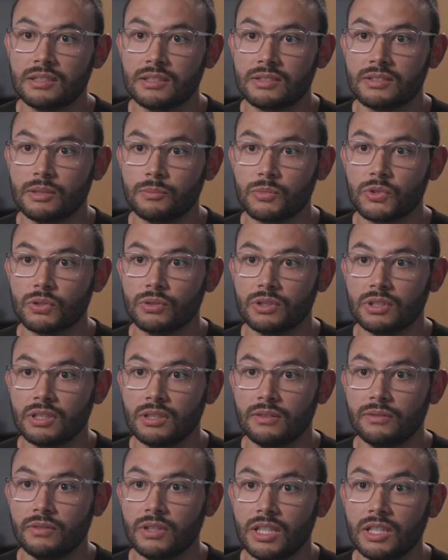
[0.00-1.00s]
to some sort
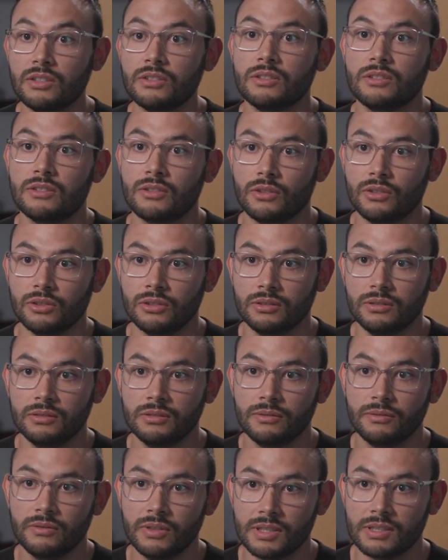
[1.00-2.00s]
of internal
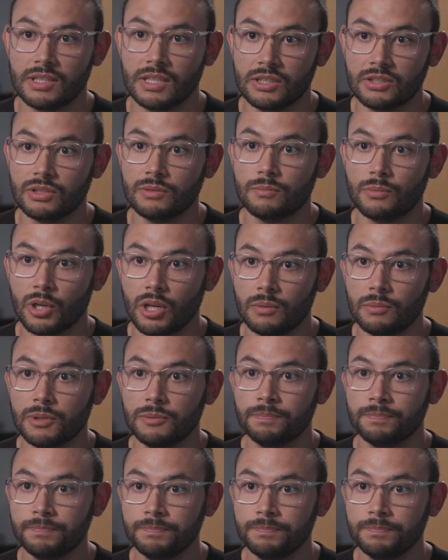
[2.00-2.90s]
fixation problem.